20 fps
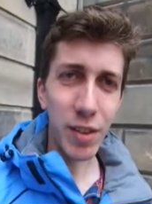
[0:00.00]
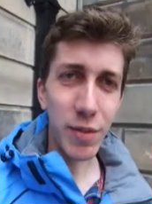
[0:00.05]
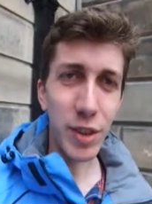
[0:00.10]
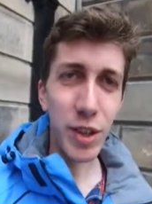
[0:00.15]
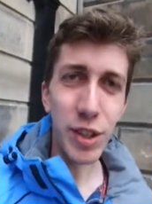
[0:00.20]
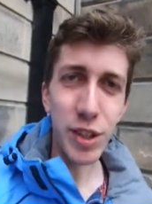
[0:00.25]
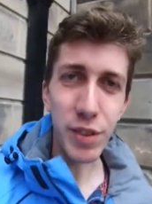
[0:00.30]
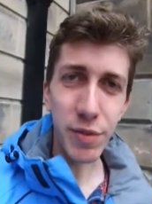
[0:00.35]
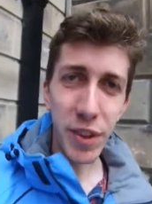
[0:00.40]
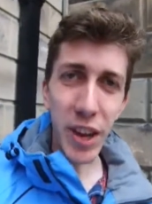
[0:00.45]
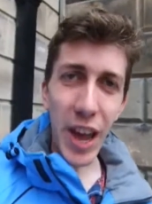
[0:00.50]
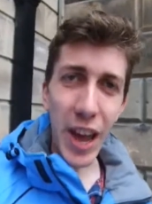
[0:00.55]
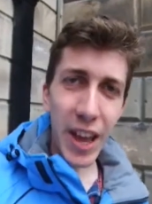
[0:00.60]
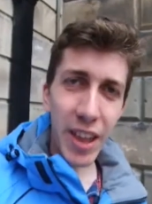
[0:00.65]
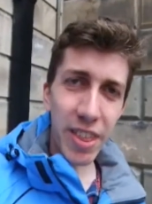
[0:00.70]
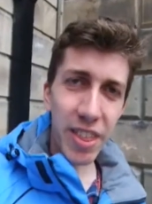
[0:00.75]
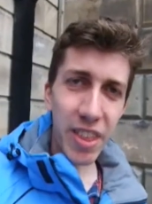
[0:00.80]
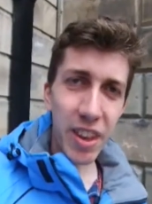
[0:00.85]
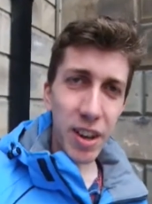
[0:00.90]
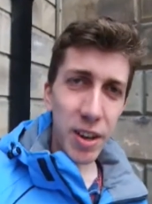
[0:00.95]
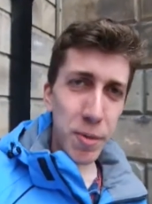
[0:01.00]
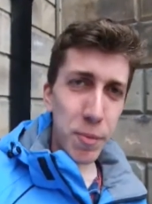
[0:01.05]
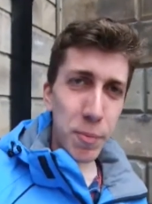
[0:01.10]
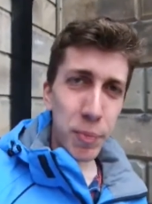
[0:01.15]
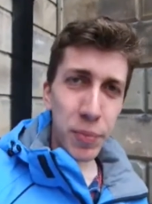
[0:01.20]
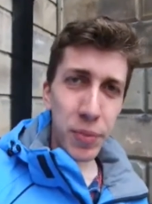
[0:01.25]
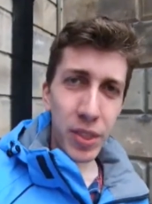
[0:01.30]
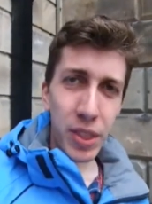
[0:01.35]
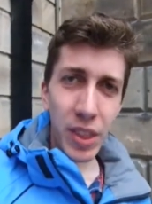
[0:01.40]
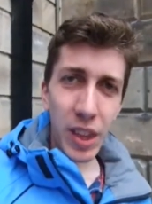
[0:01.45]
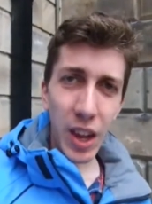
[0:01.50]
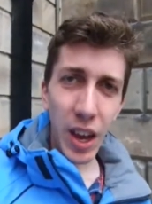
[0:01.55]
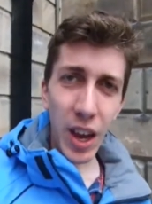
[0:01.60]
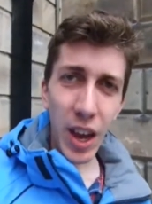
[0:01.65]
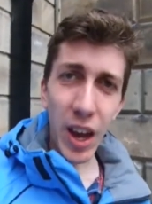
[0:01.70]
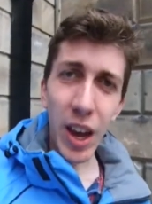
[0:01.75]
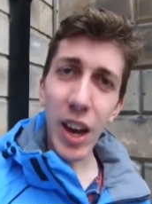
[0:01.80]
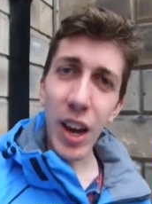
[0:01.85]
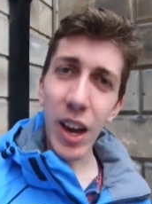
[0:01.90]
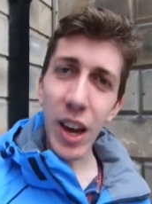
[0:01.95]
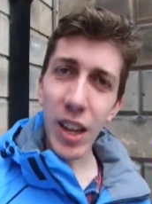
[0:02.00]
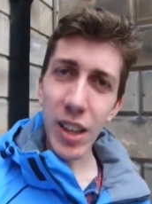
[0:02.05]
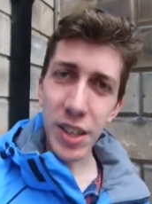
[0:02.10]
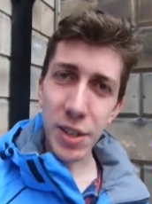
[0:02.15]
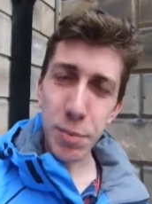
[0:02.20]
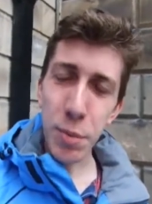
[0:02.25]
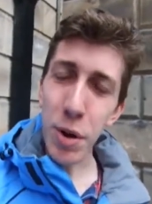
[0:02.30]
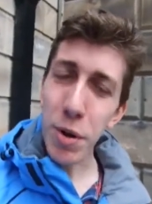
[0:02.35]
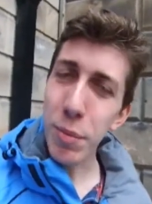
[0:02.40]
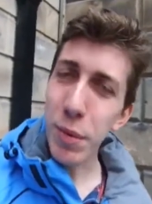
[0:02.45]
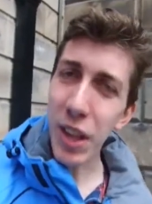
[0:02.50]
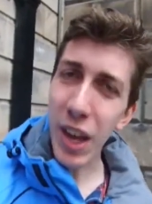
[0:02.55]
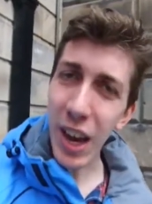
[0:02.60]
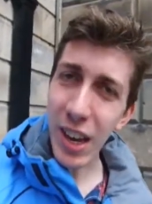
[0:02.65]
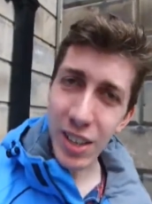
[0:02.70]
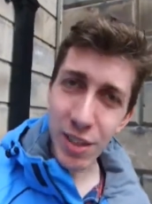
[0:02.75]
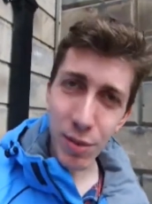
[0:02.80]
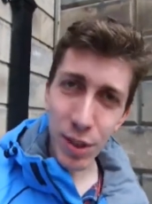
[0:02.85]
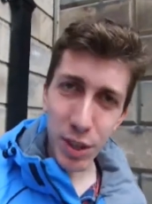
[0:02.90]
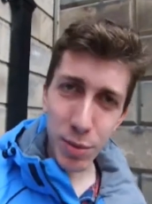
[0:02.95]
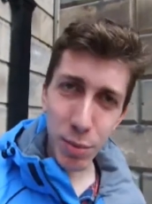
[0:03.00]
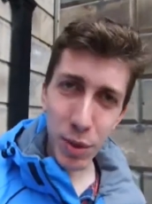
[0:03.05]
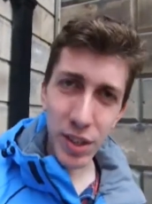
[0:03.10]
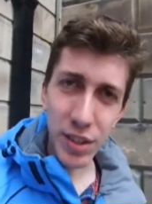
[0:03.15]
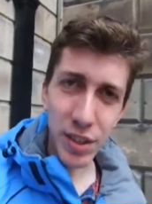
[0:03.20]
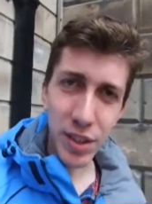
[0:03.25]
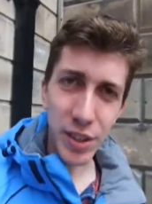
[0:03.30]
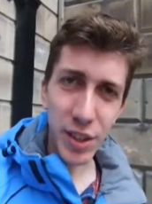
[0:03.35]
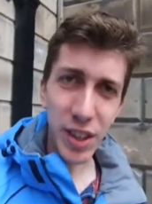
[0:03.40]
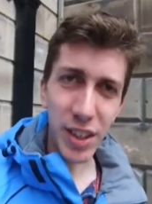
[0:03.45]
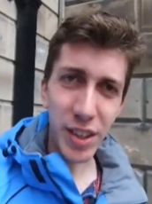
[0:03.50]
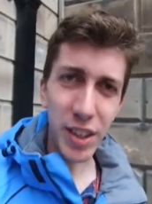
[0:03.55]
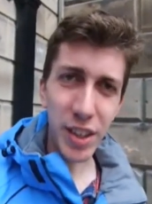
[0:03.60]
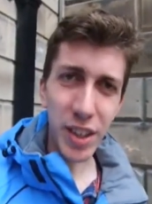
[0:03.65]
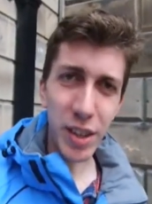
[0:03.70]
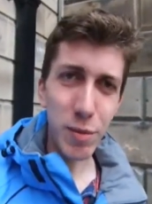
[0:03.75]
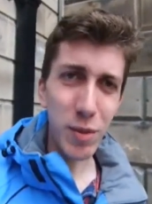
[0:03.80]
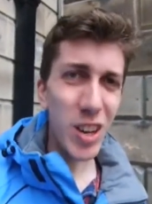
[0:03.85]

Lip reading: the verge of death. And this poor mother had to explain to the child that